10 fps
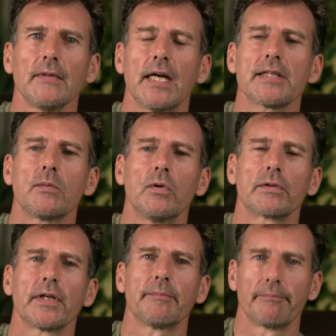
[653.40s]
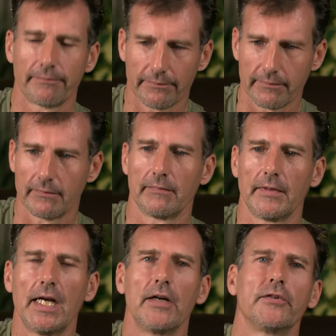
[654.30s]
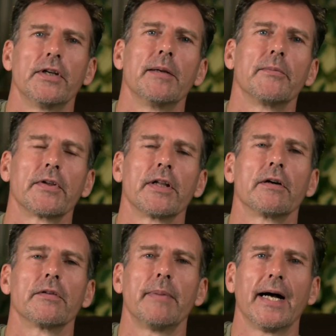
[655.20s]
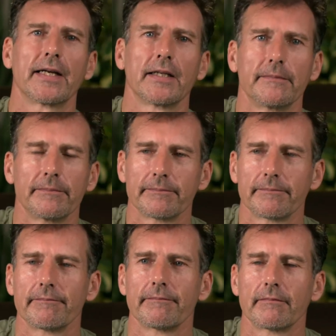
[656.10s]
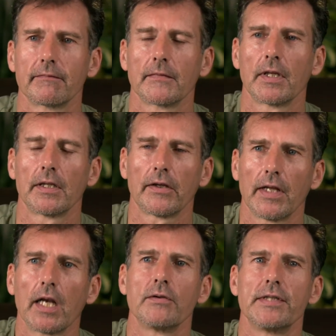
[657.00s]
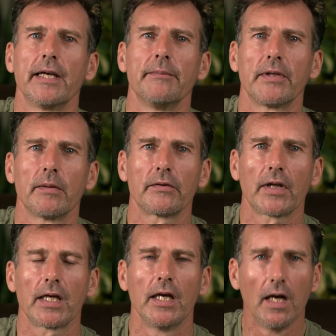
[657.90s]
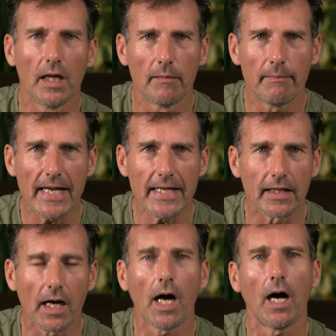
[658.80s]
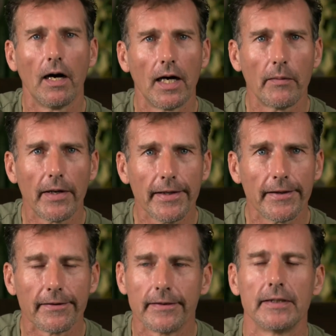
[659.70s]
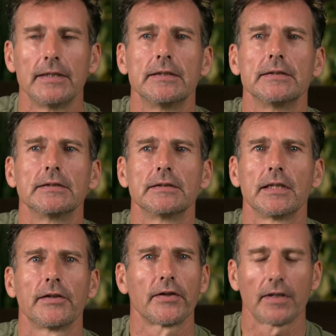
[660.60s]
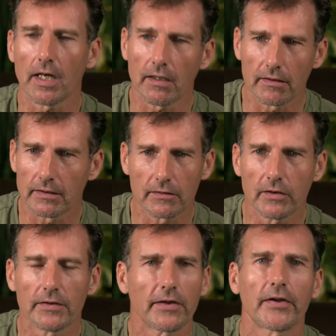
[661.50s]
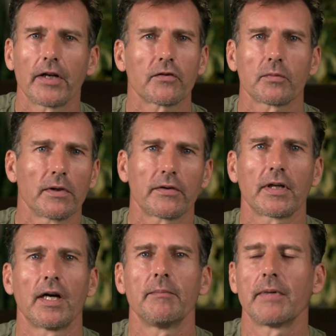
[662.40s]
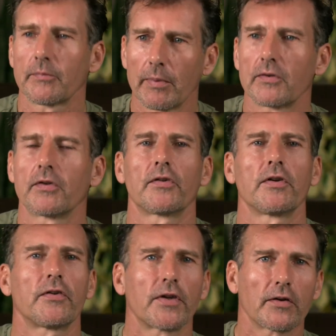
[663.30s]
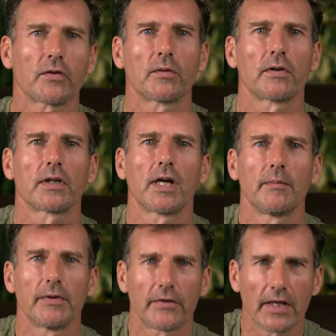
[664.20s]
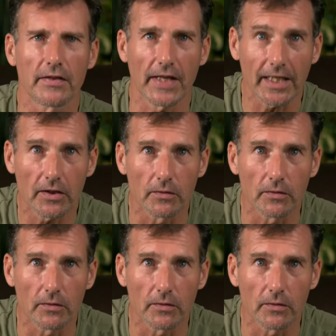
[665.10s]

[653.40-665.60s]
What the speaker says: As I walked up, there's James sitting on the back. I said, hello, James. He was like, mate, how are you? And I said, oh, good. I said, I just wanted to come. I spoke to your sister. I just wanted to come and say thank